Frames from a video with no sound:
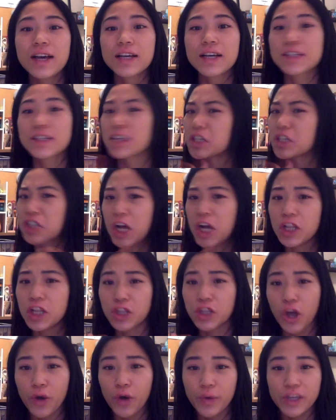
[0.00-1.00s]
such a
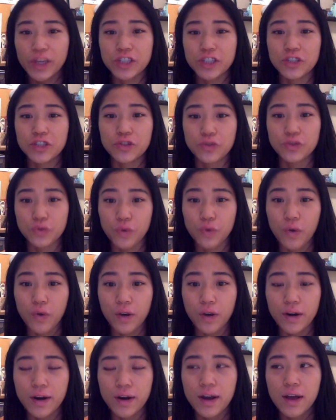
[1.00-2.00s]
low-ish
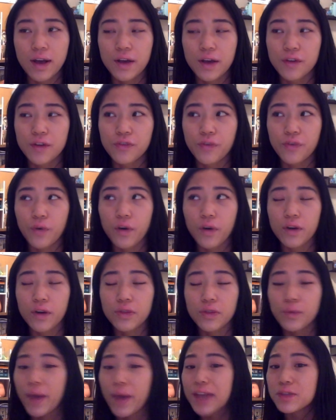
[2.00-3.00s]
score for
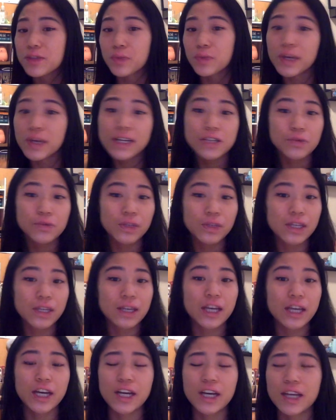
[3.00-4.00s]
the way it's written is really
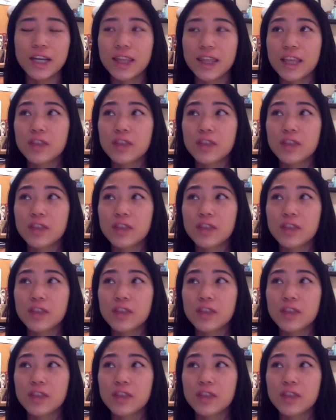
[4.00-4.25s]
good.